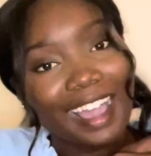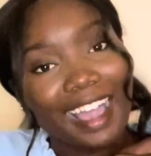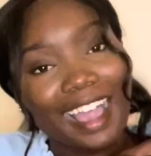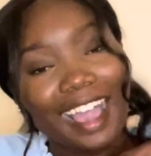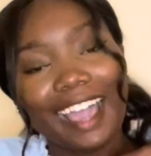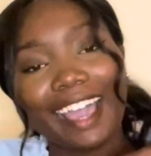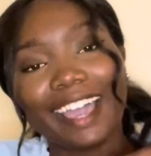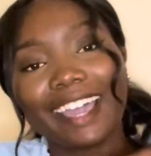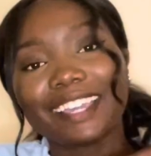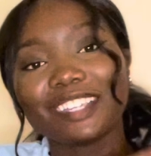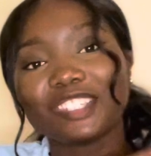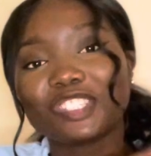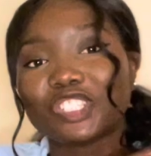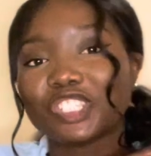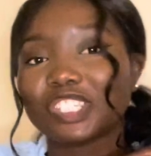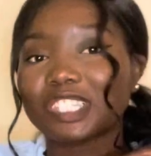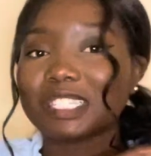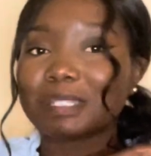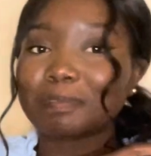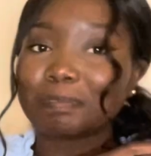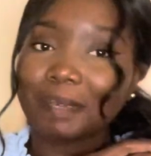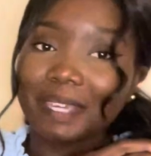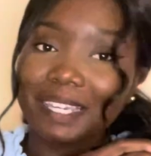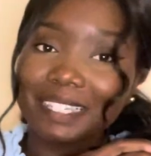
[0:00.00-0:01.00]
I
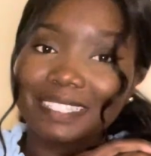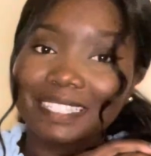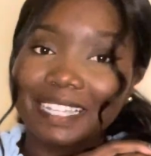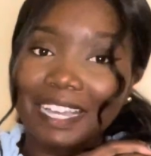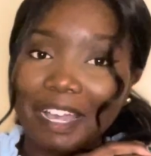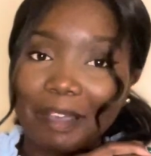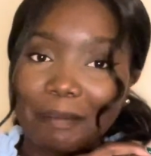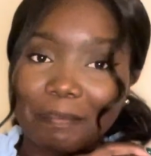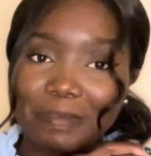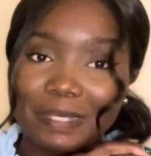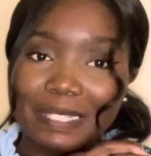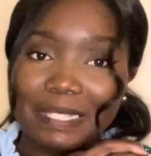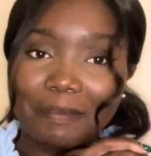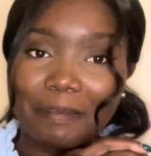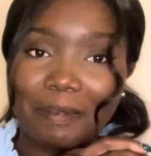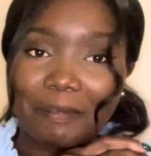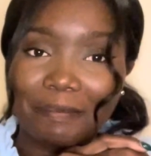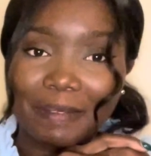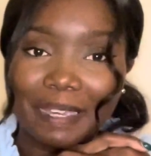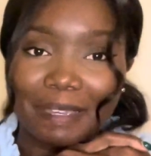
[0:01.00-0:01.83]
just picked up some of my